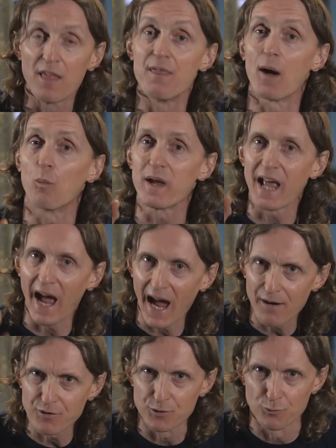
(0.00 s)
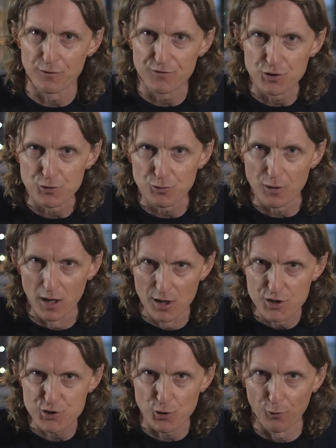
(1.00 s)
that we haven't reviewed
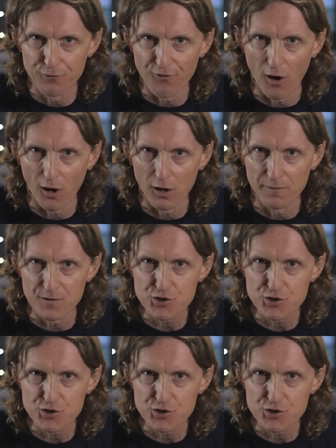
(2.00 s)
so far on the